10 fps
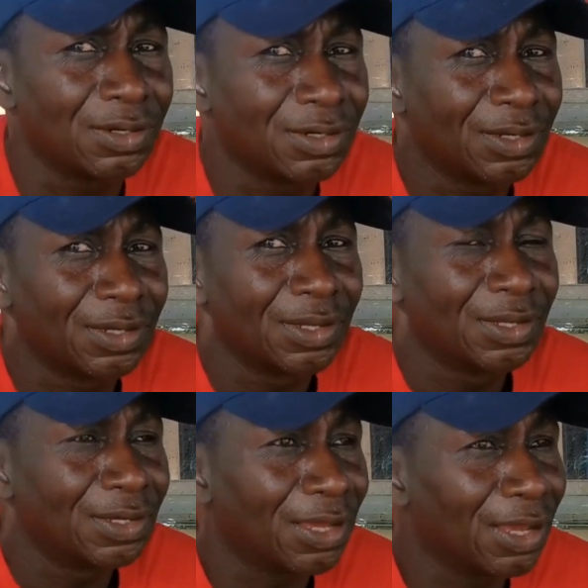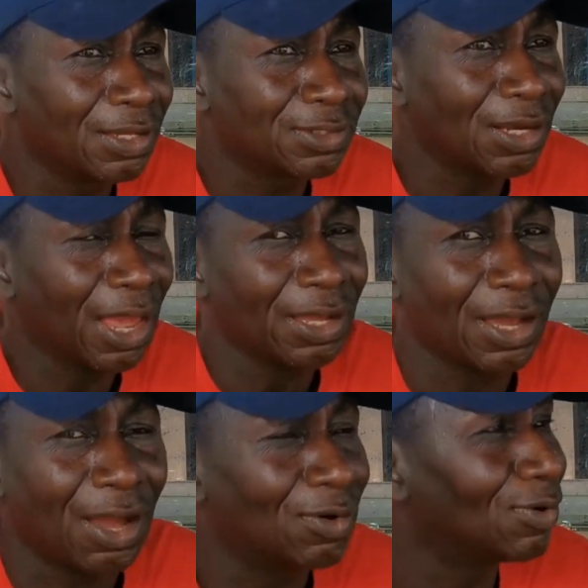Okay. Yes, like
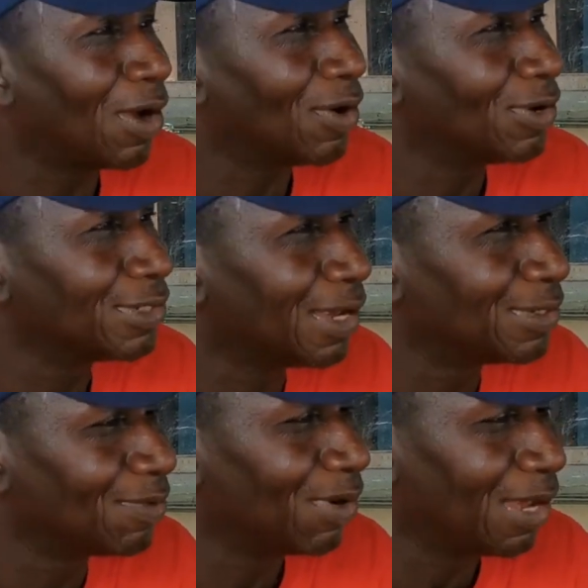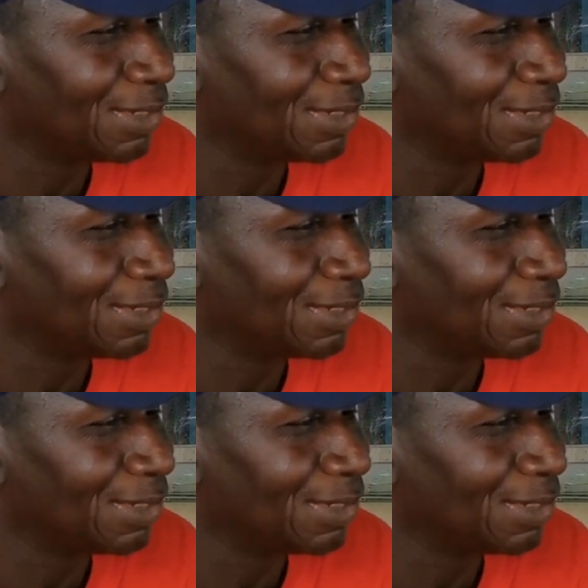how I was saying to somebody,